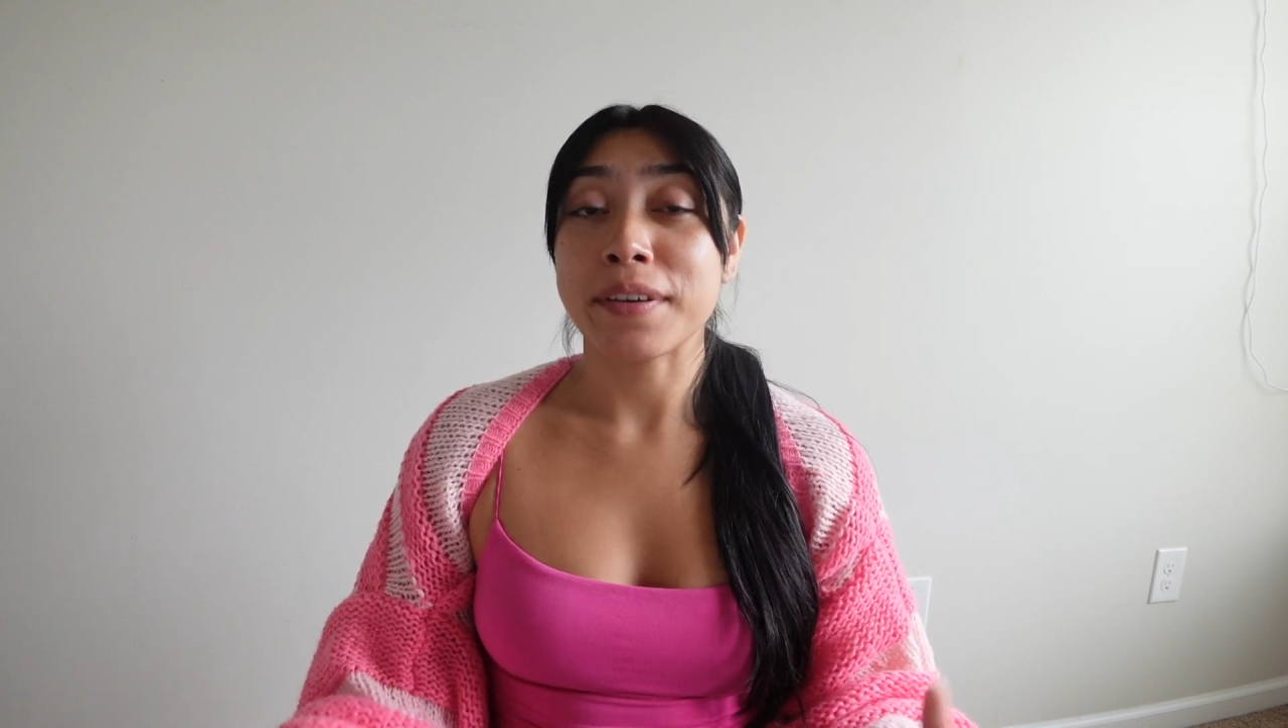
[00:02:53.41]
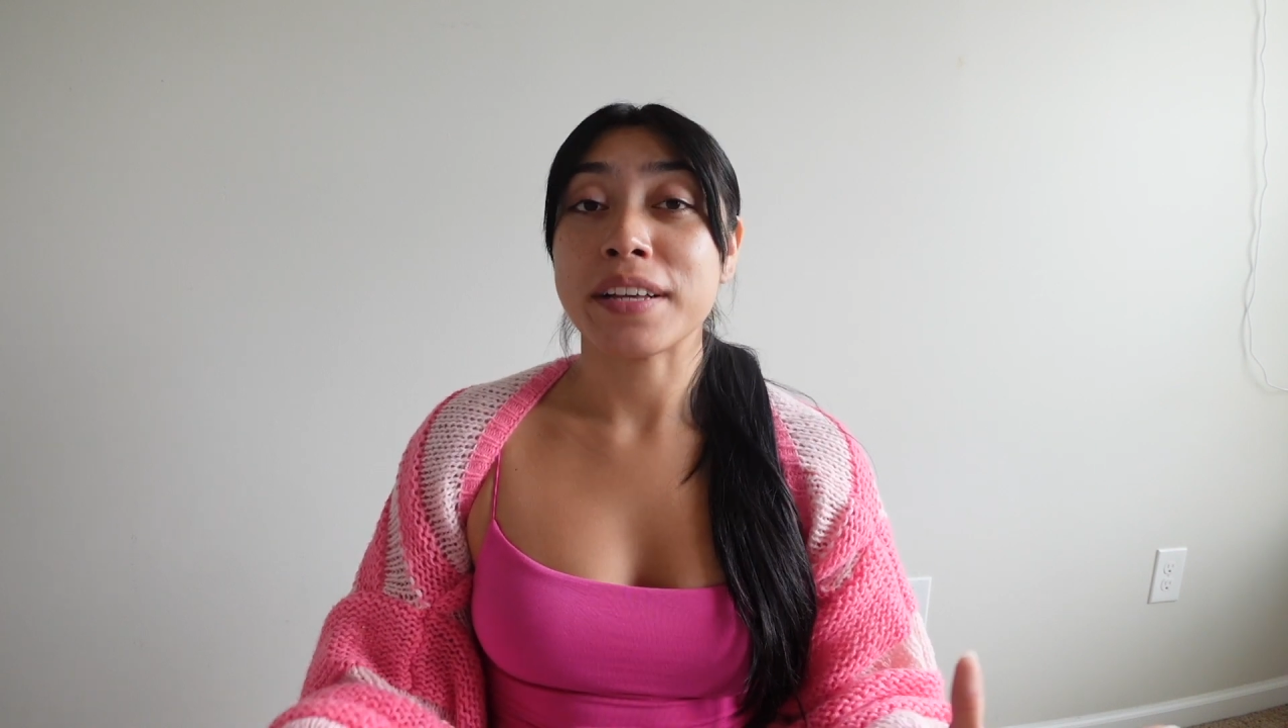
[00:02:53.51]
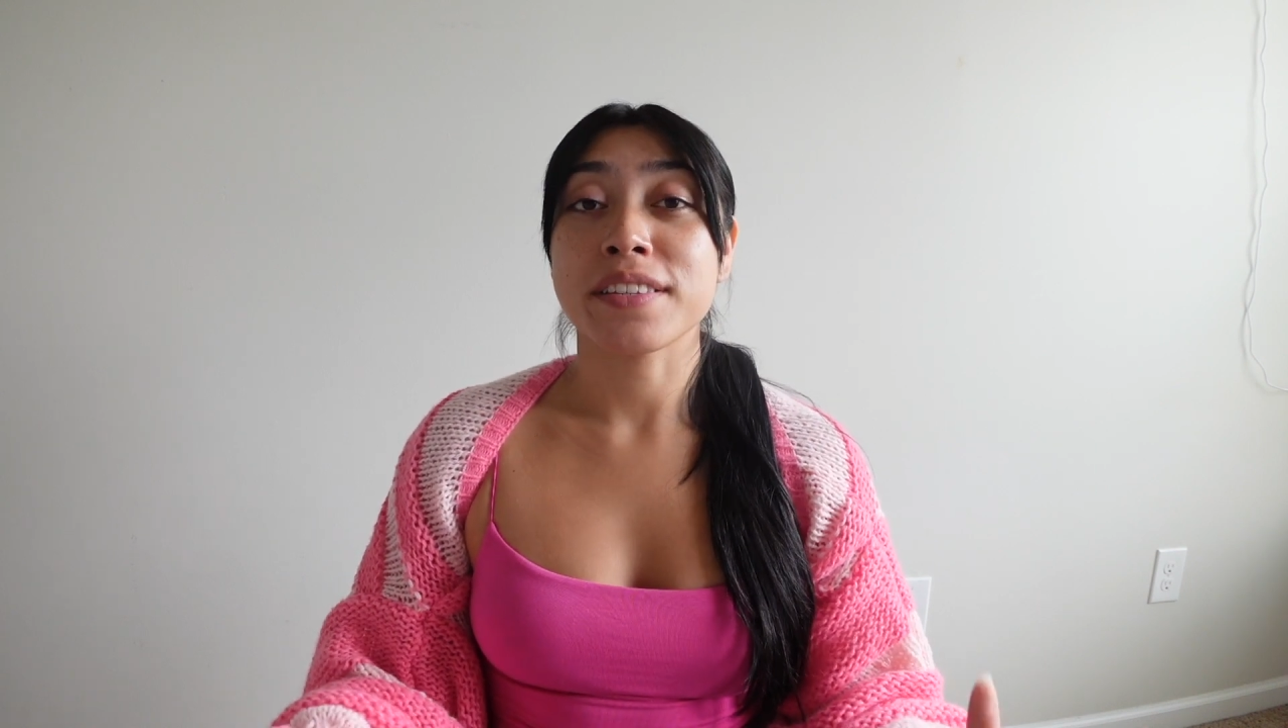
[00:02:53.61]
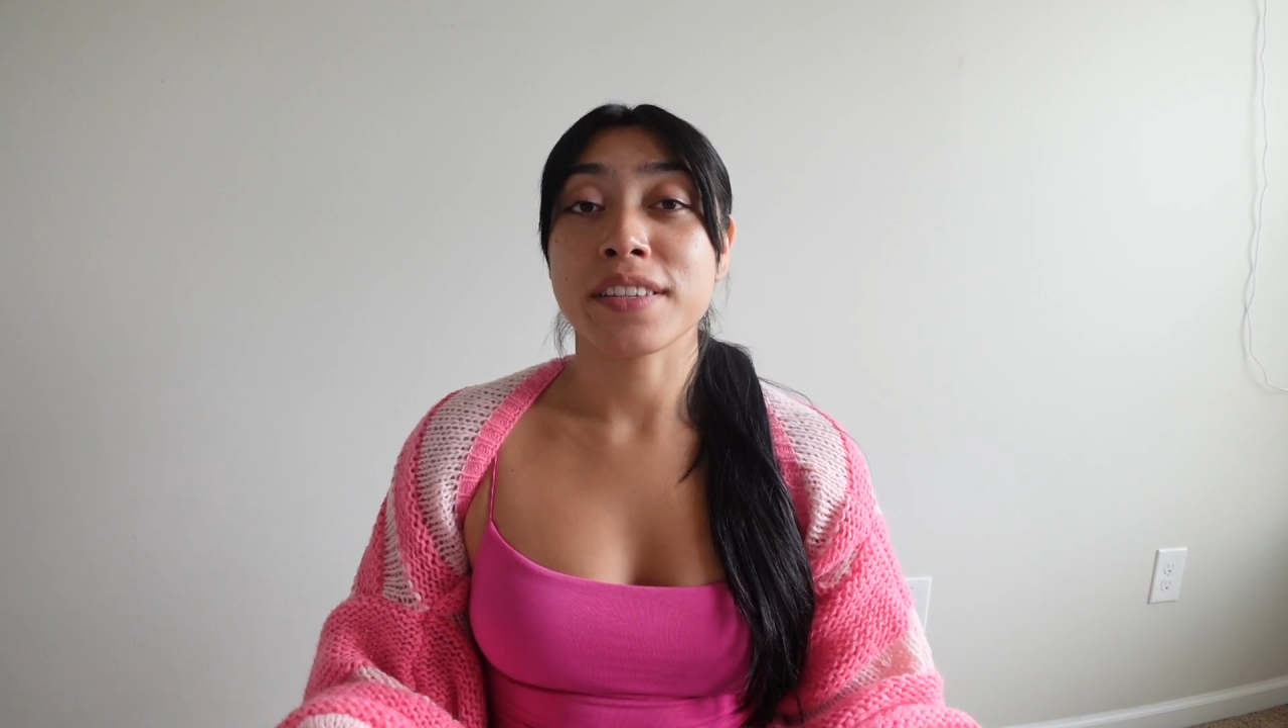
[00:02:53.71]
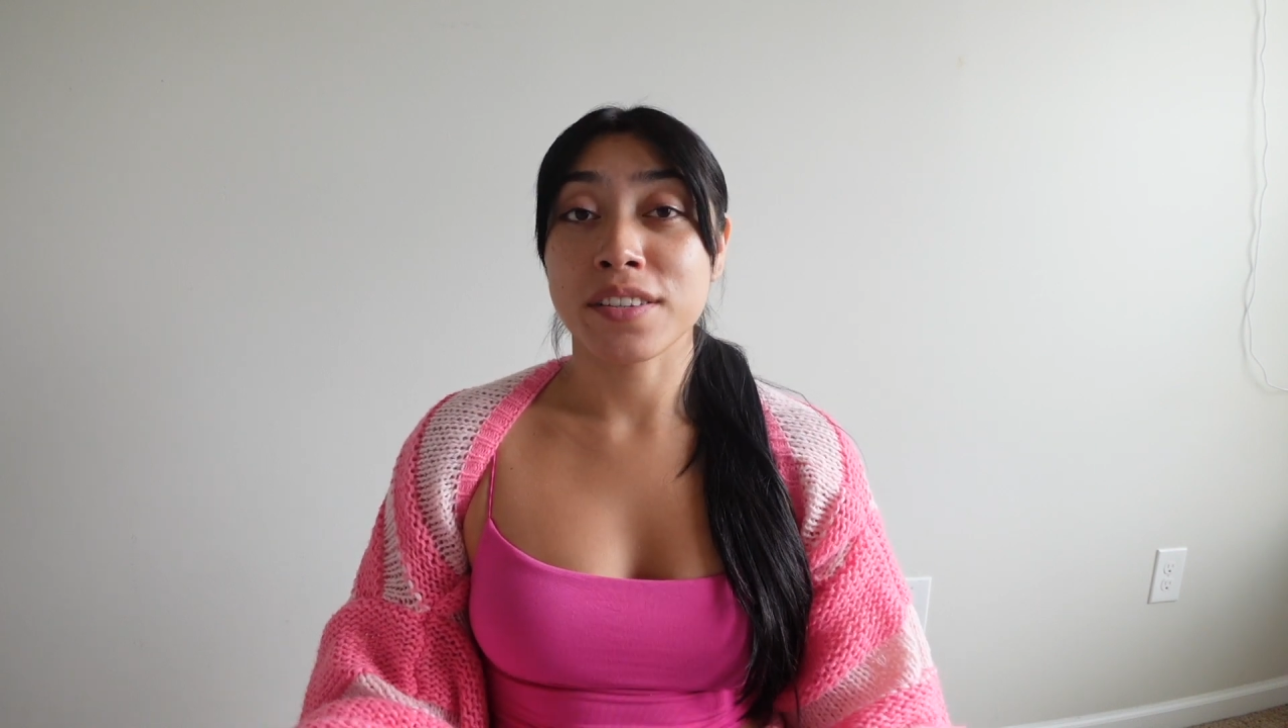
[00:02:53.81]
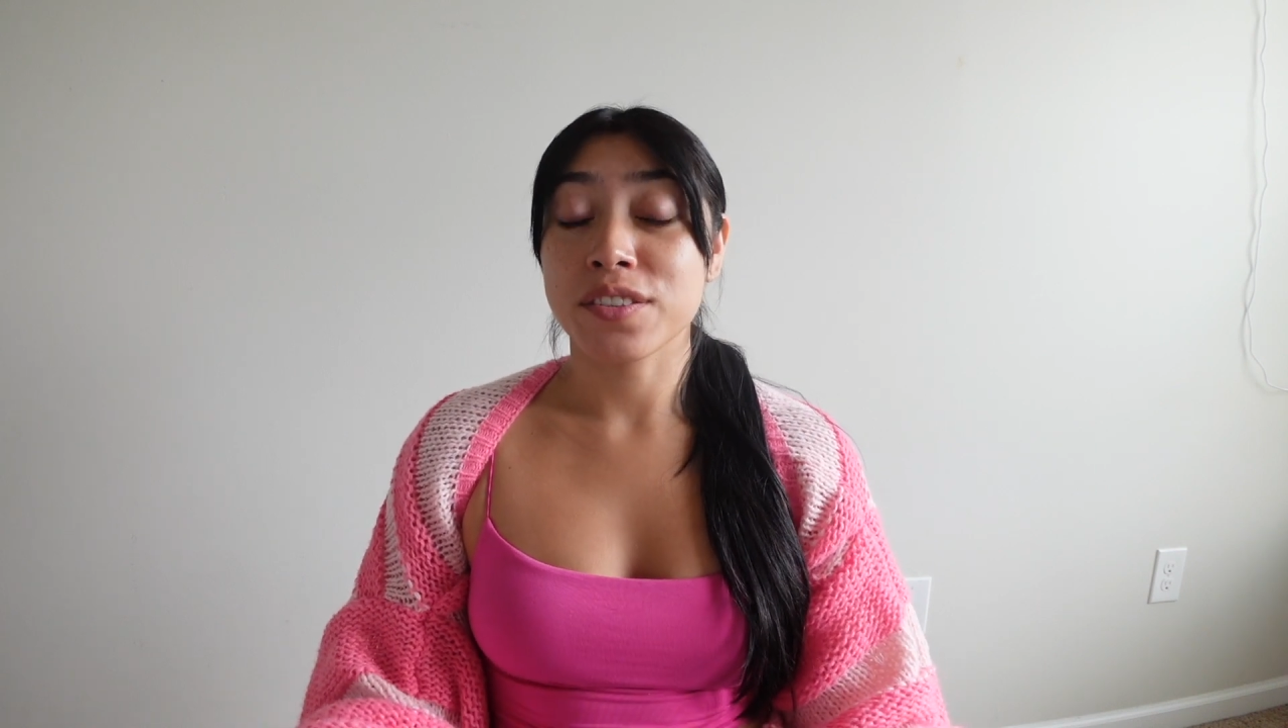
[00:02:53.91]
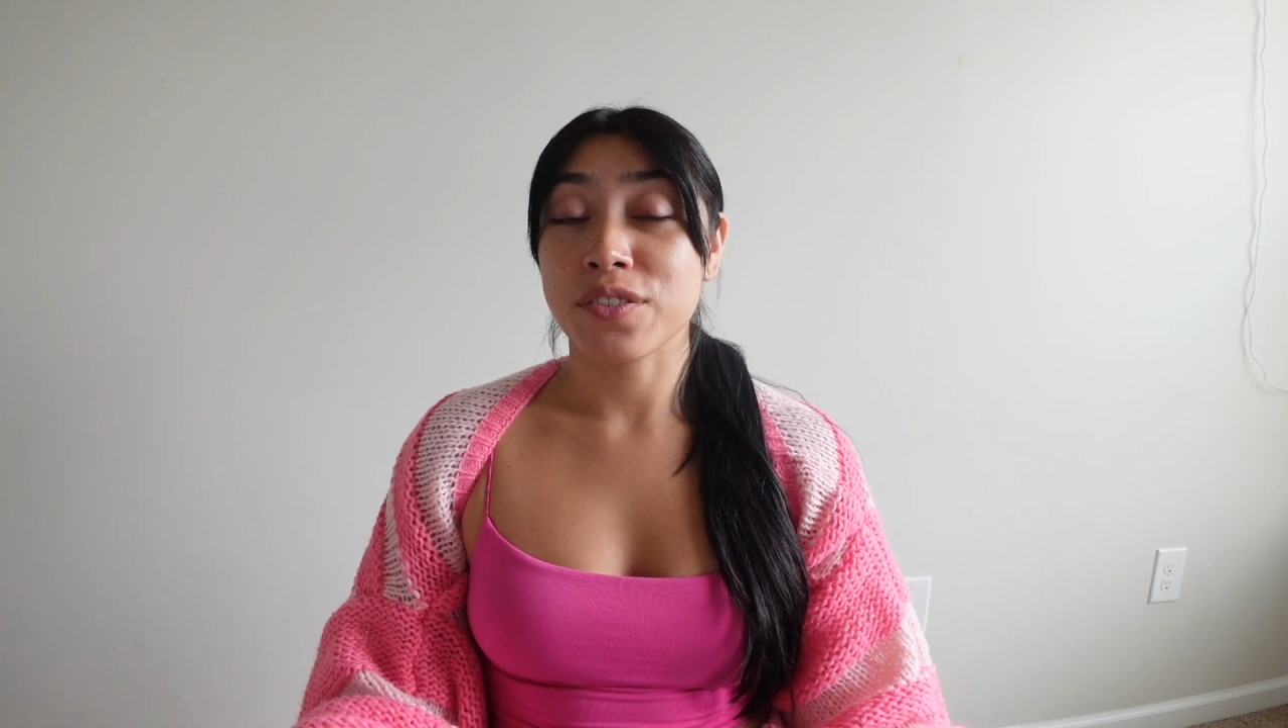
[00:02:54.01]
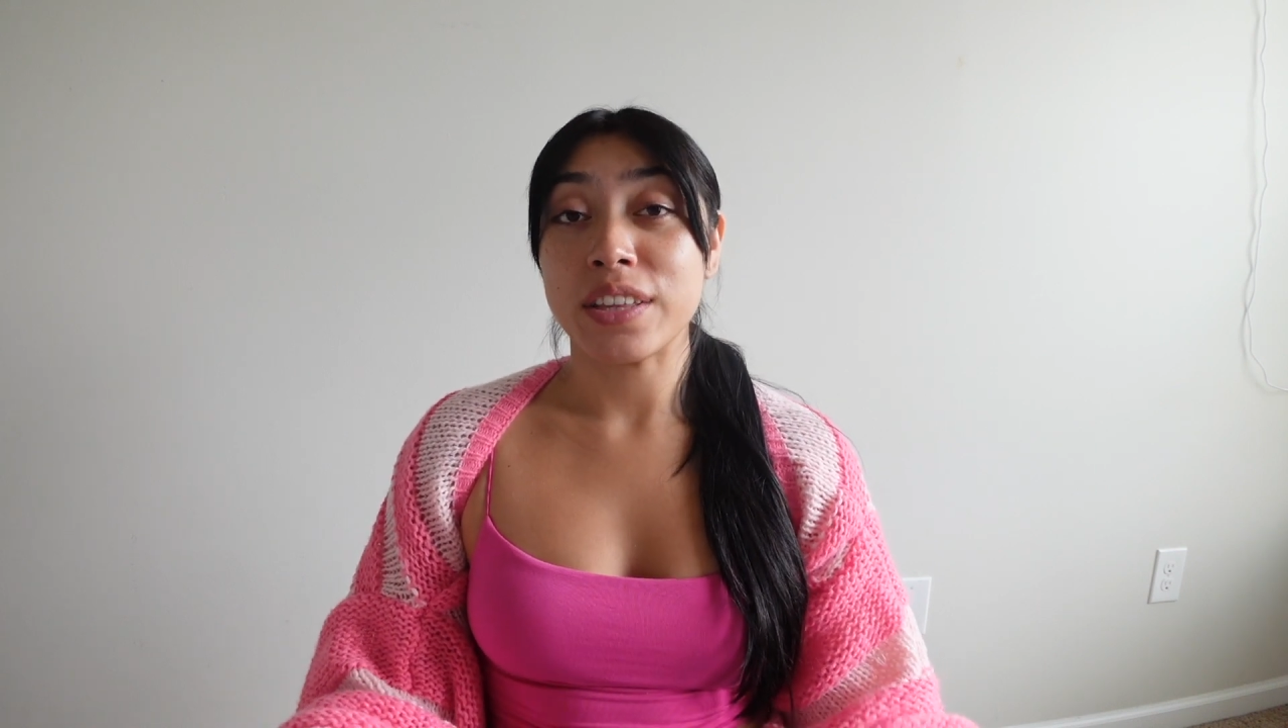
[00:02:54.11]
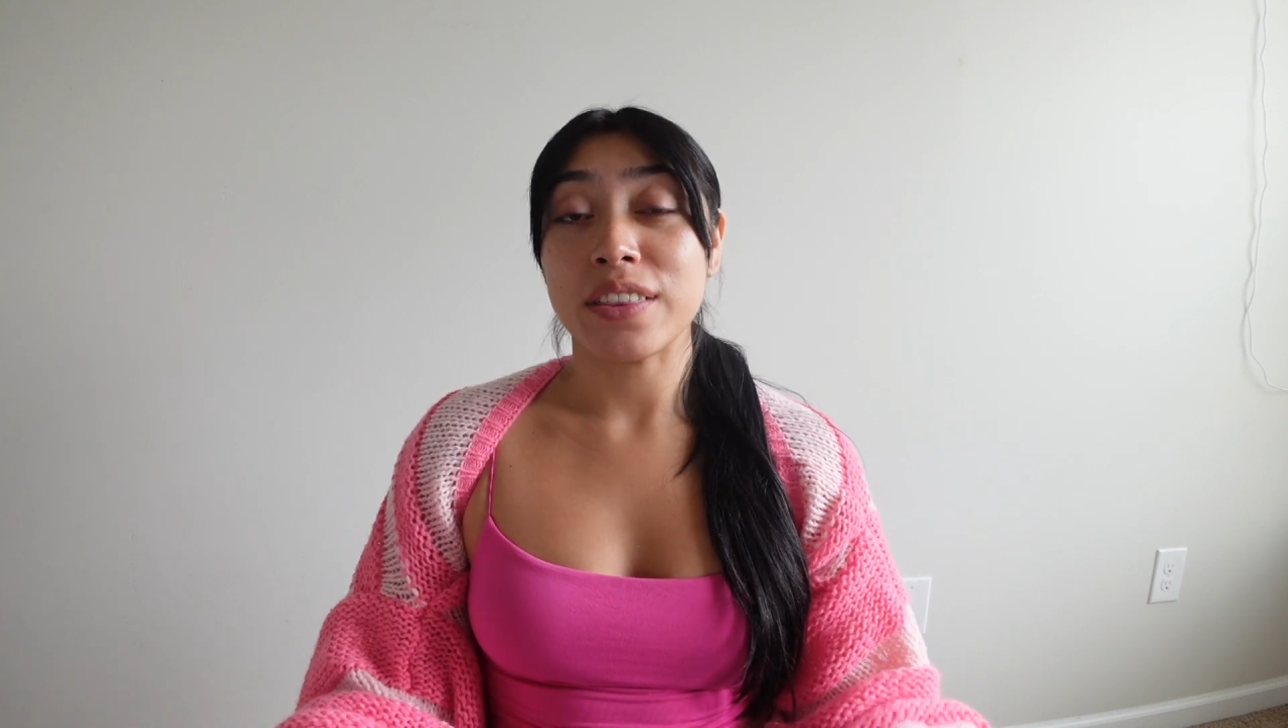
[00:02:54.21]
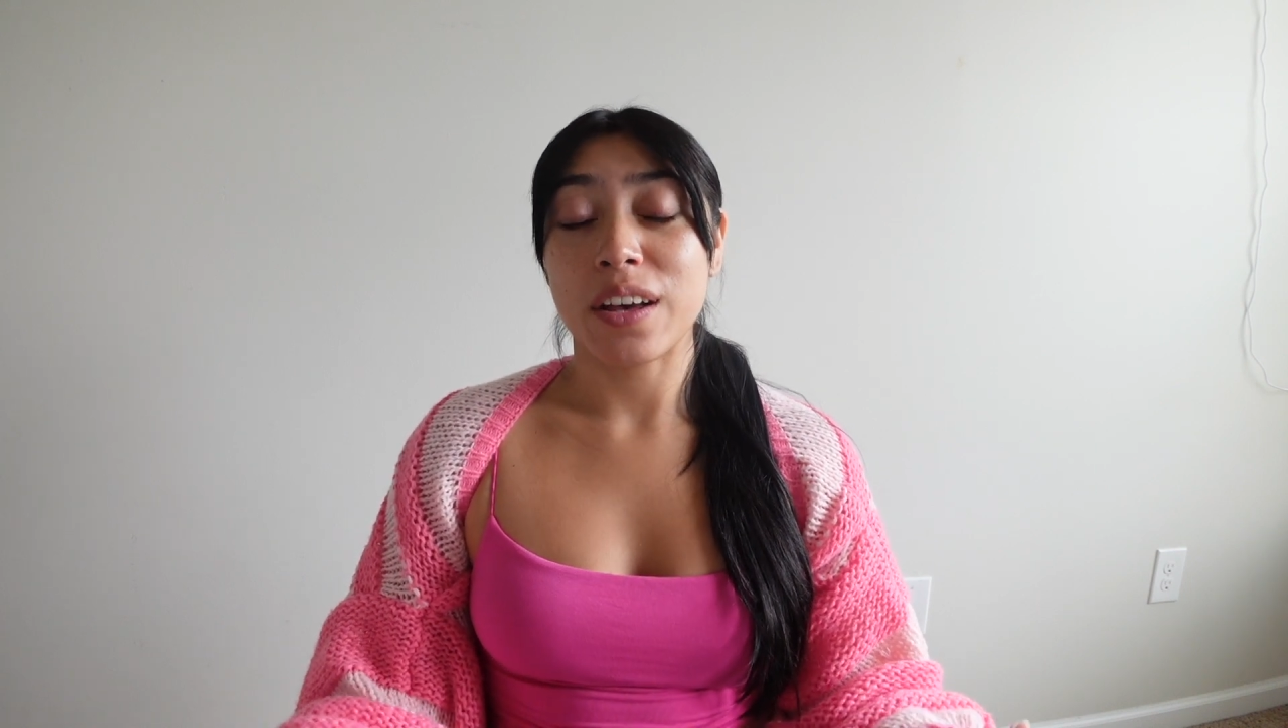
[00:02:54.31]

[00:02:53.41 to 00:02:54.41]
and sunscreen